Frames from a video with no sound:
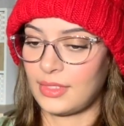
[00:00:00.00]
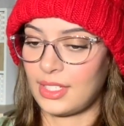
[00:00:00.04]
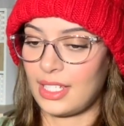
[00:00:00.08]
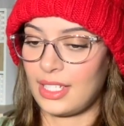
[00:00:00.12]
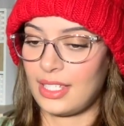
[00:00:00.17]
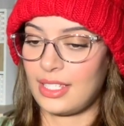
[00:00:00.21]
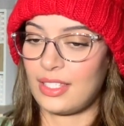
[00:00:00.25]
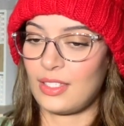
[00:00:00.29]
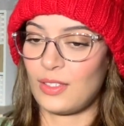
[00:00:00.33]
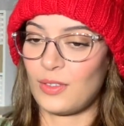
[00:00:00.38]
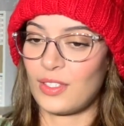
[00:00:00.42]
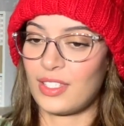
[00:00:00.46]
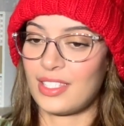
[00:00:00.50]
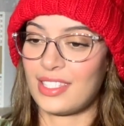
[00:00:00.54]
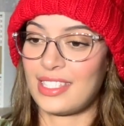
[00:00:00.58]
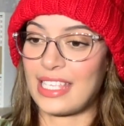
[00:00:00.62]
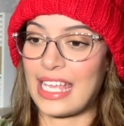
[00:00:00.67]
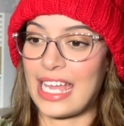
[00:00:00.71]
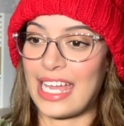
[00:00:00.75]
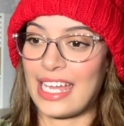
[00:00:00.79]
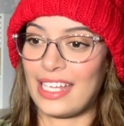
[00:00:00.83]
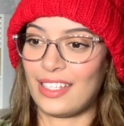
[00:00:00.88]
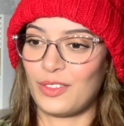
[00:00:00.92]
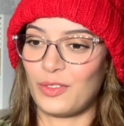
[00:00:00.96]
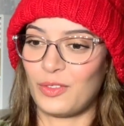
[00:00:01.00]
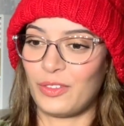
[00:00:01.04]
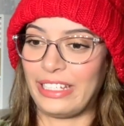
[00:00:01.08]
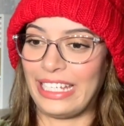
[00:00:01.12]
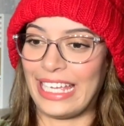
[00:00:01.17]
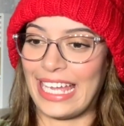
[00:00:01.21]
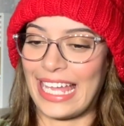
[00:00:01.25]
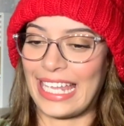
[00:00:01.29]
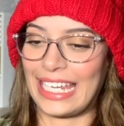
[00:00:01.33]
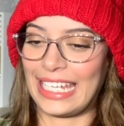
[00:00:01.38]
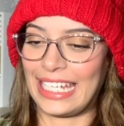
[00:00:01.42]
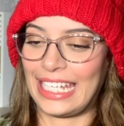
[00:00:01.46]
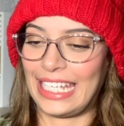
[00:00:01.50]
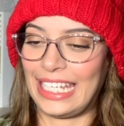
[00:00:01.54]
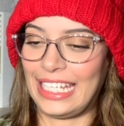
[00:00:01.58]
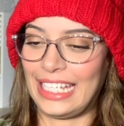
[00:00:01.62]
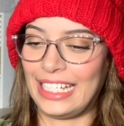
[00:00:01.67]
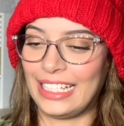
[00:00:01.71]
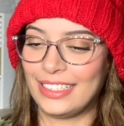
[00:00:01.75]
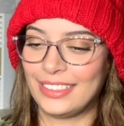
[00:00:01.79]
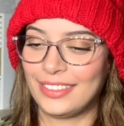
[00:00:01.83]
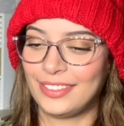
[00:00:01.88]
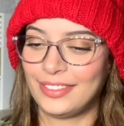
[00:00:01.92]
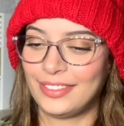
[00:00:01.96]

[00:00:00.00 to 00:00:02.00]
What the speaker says: It's your sad reality.